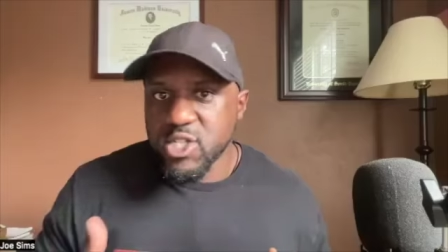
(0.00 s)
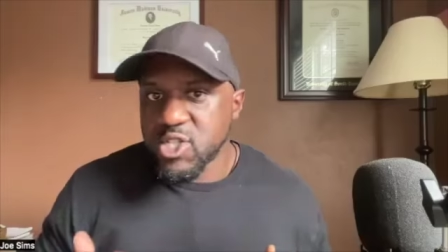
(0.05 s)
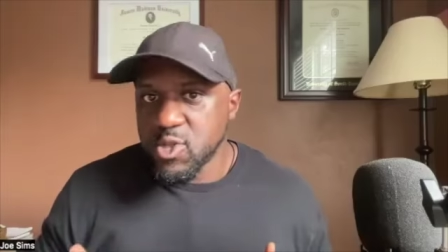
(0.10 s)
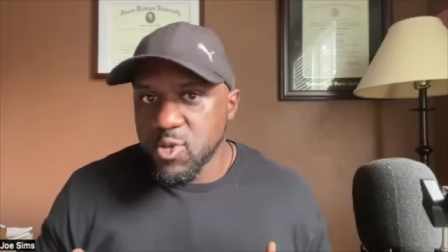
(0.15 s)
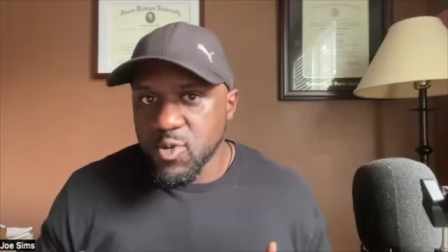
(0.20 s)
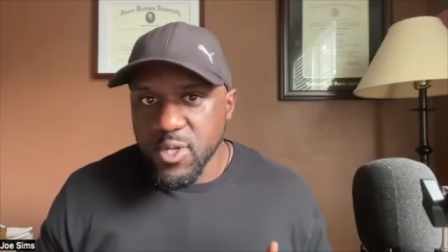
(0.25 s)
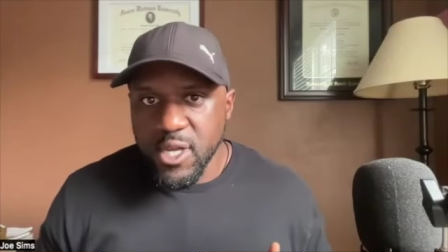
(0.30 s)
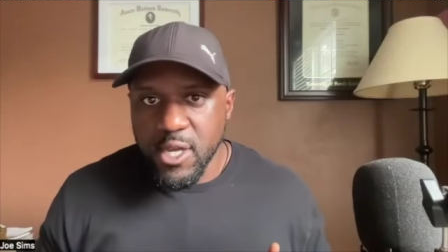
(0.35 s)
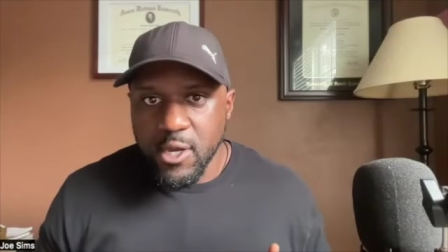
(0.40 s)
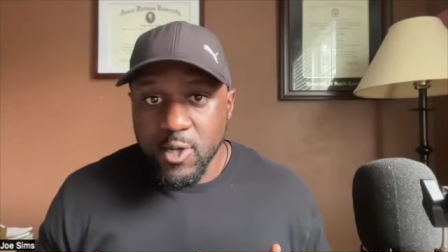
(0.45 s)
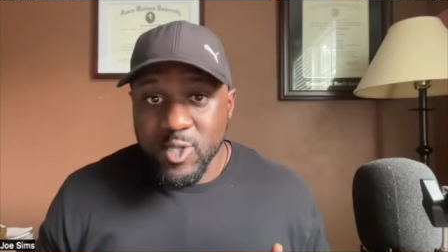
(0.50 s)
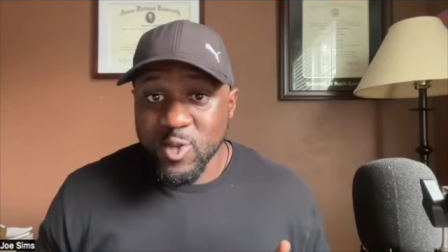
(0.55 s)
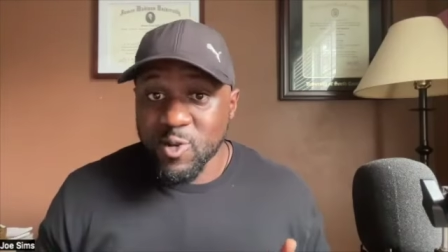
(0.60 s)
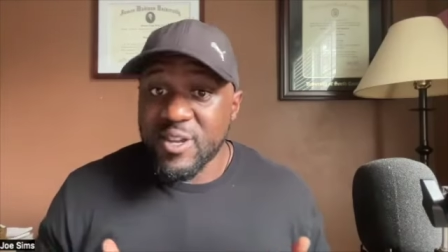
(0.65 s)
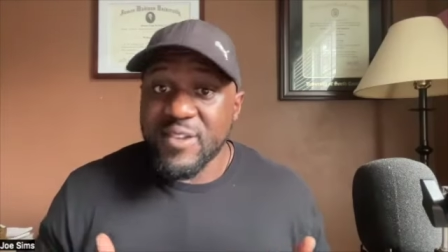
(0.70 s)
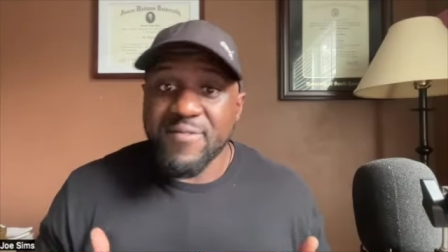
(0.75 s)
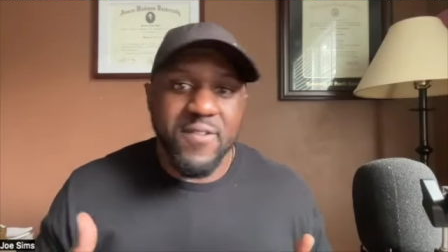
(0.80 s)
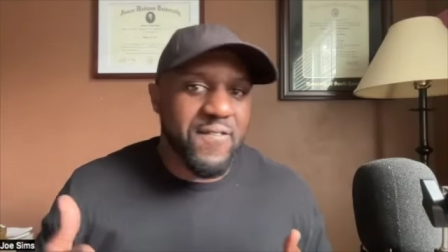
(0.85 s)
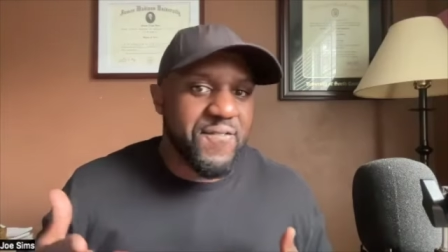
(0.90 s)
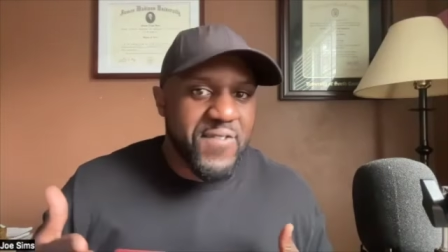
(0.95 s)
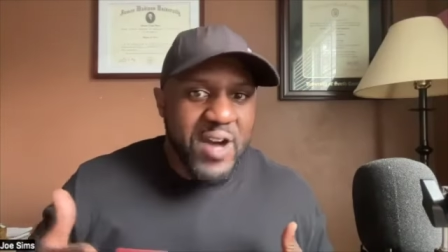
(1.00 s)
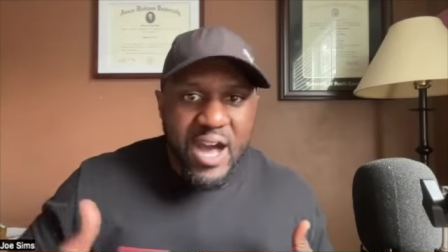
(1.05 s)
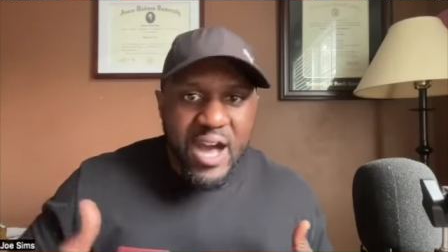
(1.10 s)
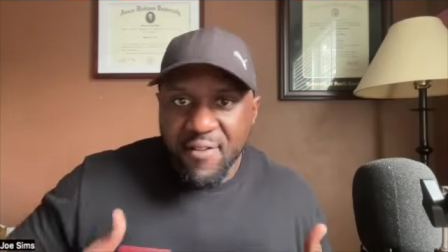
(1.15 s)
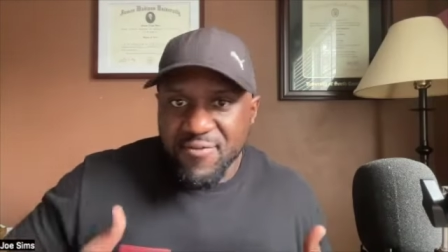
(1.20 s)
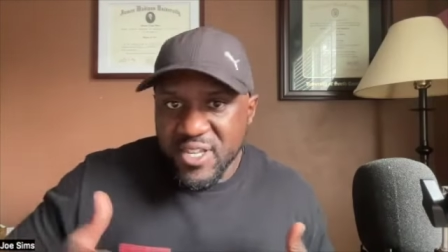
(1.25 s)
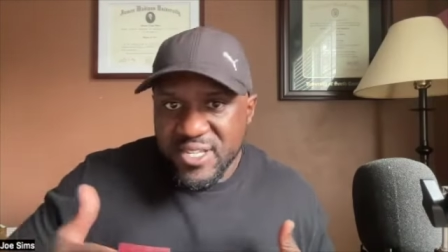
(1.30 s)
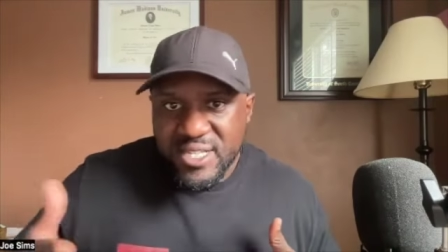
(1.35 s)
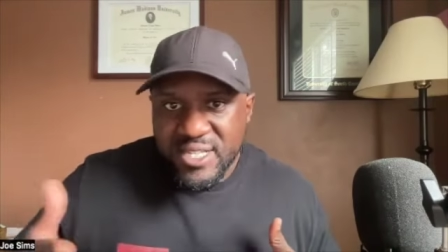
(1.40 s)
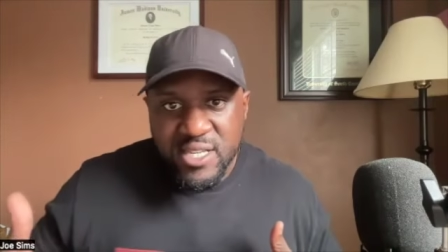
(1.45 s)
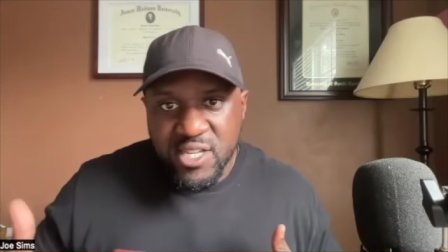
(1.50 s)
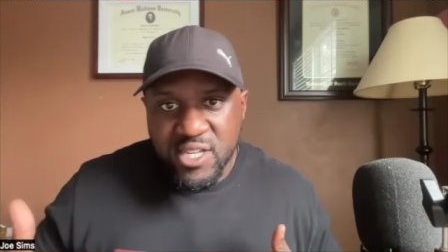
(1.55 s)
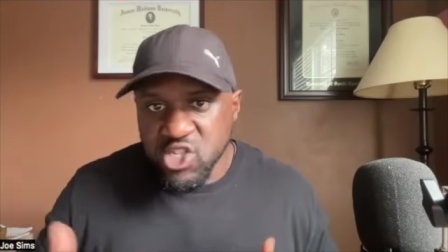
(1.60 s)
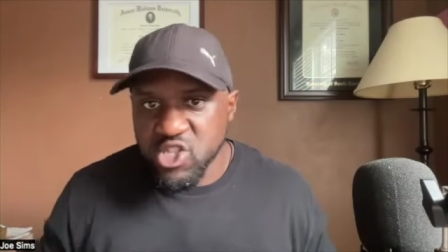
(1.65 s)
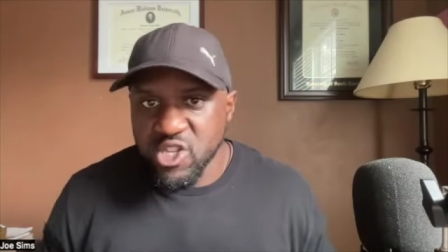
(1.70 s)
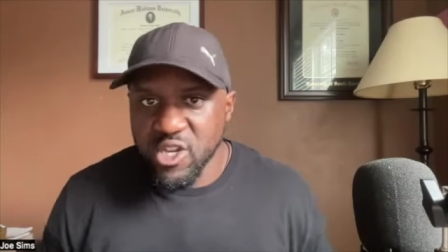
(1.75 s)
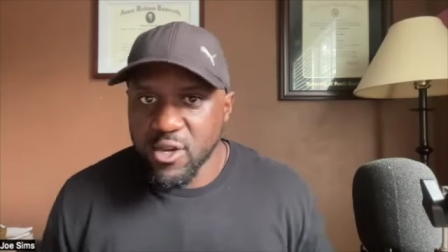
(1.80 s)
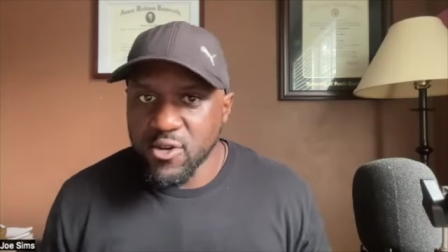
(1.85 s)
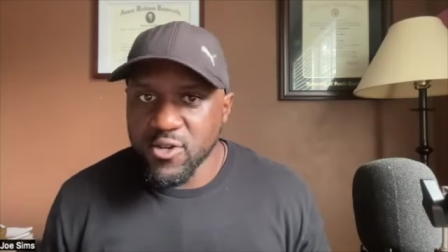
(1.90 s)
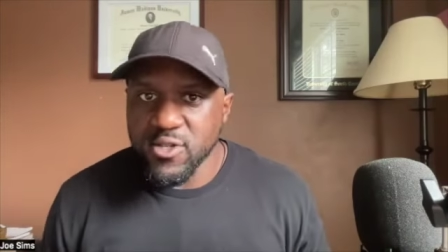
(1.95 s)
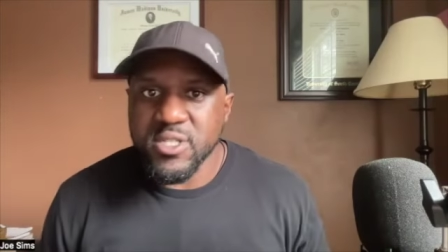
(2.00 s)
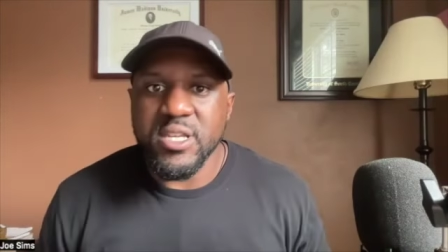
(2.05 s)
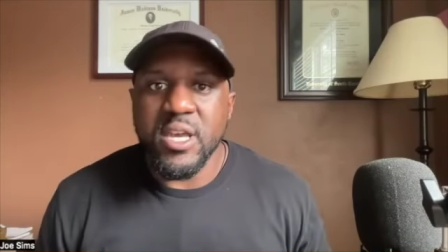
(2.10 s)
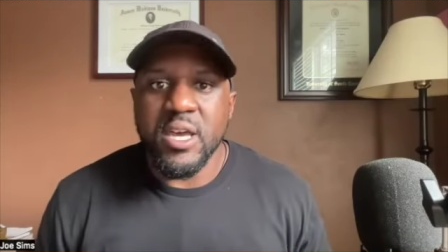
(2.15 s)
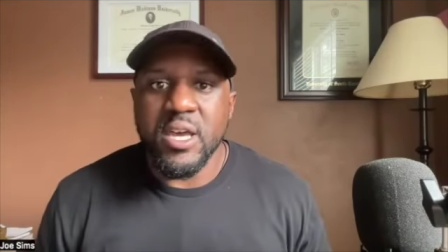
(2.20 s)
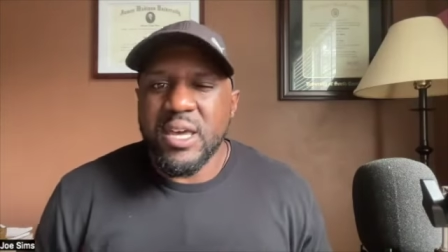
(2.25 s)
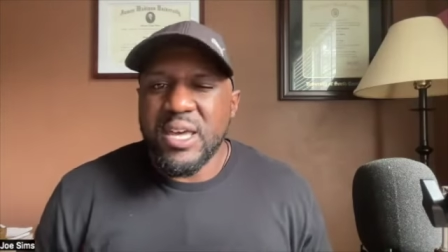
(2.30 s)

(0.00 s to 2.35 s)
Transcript: two years, or even five to six years,